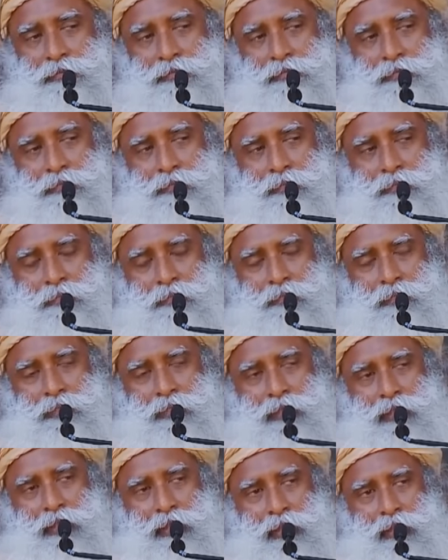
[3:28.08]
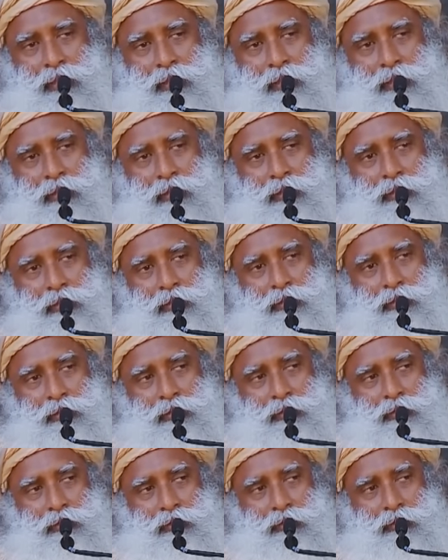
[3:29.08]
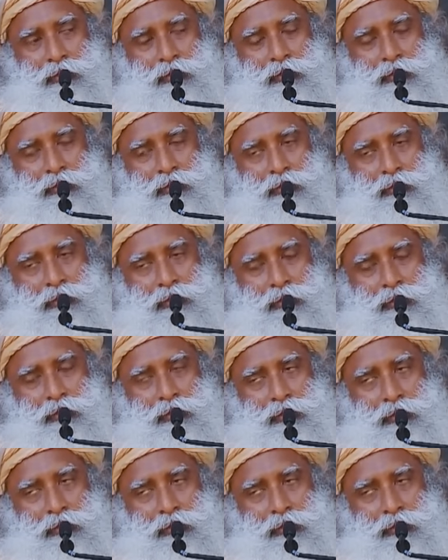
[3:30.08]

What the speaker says: Nobody speaks.